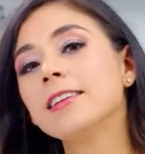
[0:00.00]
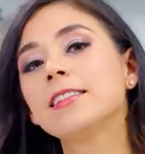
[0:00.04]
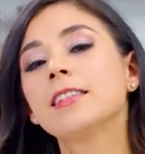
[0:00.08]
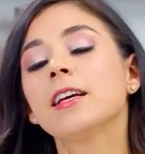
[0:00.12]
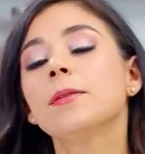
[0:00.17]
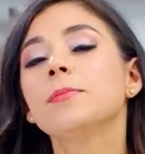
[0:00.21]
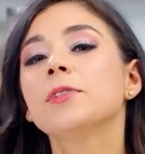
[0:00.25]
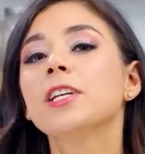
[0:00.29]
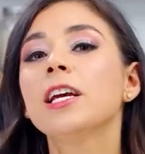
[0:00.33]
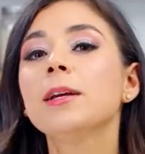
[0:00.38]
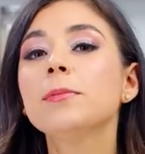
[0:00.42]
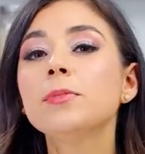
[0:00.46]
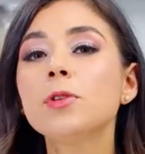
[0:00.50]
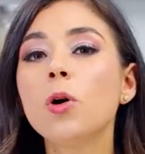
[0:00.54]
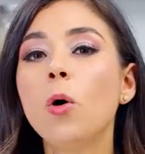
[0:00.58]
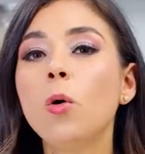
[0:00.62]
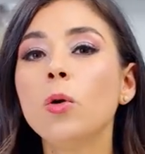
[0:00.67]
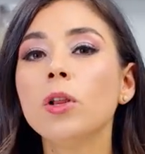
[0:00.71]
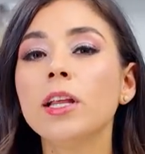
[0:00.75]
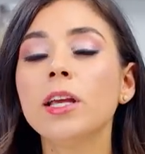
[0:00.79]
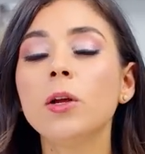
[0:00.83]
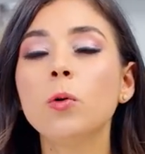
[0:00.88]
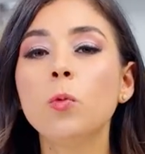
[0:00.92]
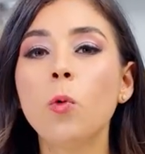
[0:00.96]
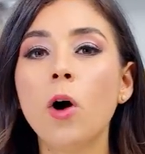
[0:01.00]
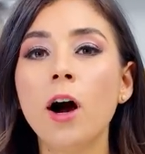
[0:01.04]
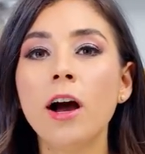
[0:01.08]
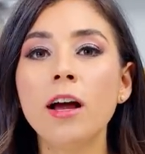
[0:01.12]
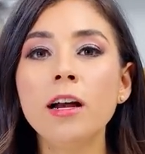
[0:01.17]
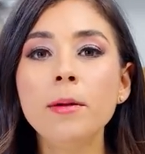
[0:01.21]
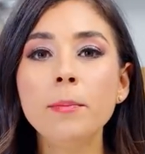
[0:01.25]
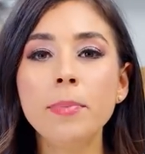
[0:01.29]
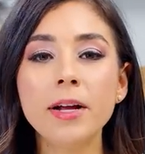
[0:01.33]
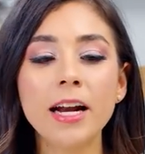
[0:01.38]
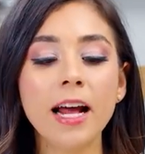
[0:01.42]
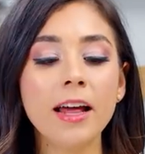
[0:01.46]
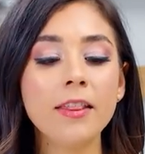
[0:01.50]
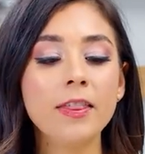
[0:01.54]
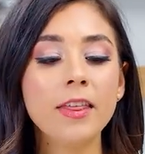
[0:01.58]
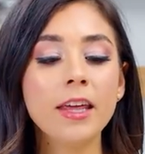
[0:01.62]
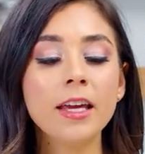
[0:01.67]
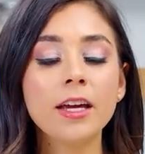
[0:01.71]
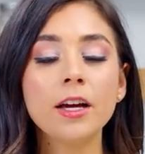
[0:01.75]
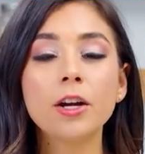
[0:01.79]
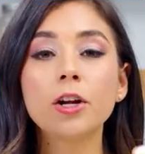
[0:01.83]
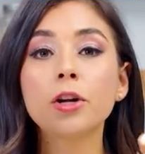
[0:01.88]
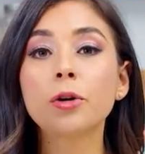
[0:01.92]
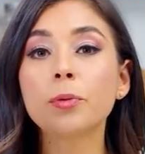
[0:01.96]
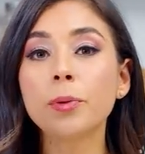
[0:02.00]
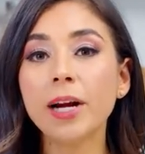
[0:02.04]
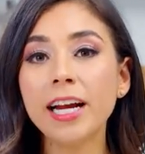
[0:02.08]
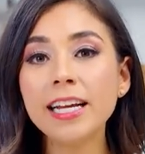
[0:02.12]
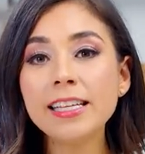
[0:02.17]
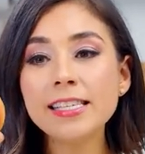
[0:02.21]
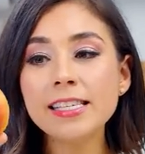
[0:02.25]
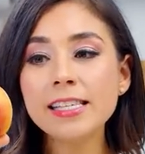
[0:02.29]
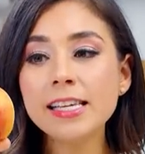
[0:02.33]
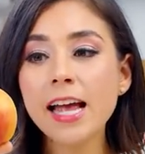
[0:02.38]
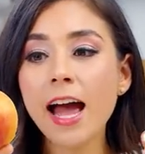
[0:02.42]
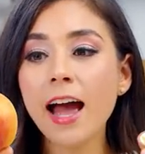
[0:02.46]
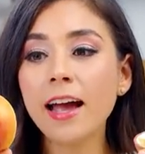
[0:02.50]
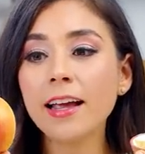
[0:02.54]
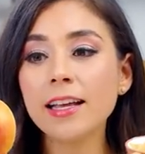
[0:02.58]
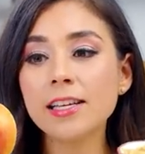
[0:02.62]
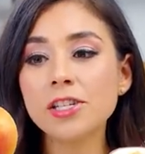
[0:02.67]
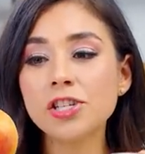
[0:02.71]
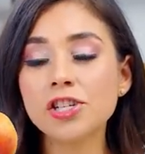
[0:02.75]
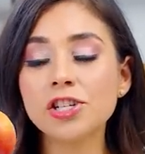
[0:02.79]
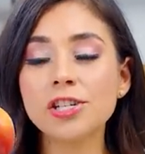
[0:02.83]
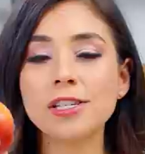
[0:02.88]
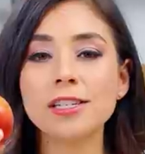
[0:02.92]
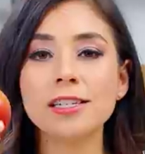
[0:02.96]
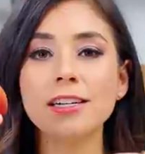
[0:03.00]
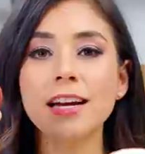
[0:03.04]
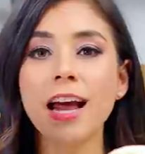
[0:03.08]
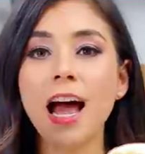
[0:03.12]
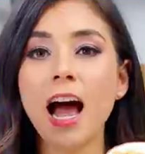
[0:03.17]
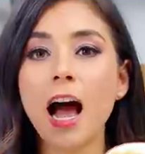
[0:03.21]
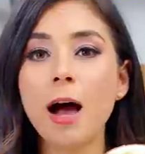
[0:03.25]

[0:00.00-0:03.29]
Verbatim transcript: sometimes only 1, but I think a great snack is just an